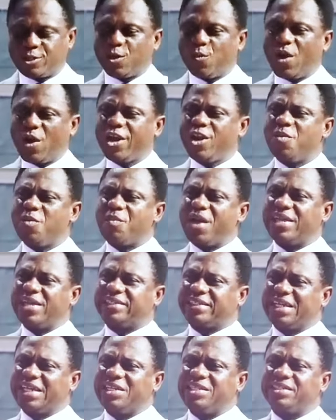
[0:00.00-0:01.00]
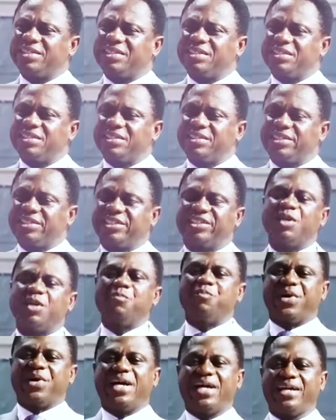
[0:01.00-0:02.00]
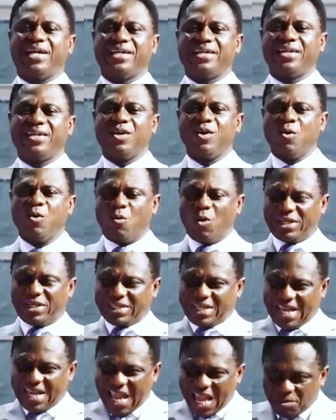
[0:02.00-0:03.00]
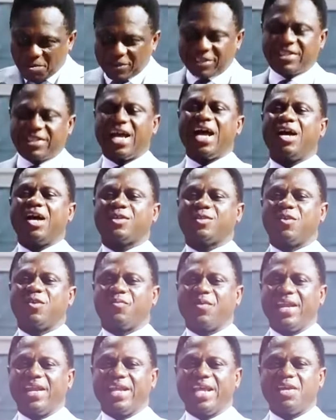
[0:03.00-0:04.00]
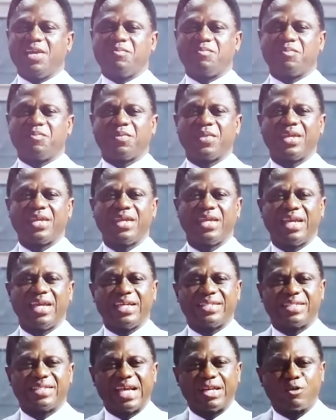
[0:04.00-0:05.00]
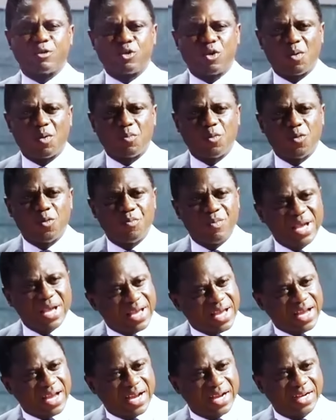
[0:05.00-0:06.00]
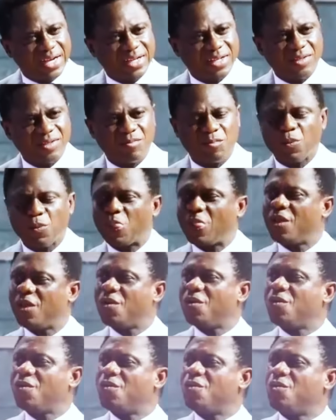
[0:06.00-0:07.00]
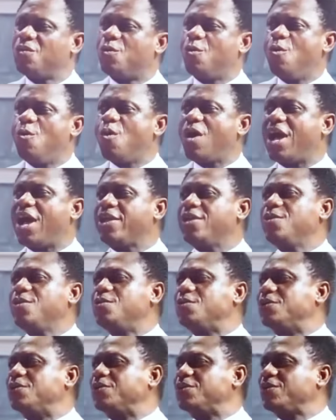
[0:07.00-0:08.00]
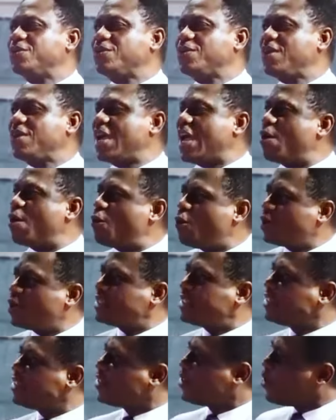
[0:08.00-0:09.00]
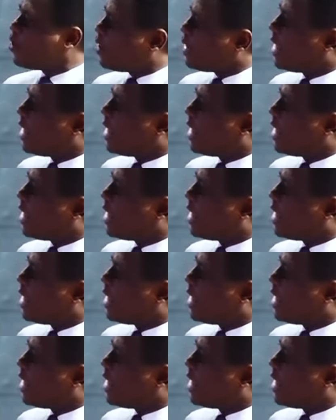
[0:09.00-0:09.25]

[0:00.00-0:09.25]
so when you mention Sheba, what comes out of the name is a troublemaker. Who are you and what is your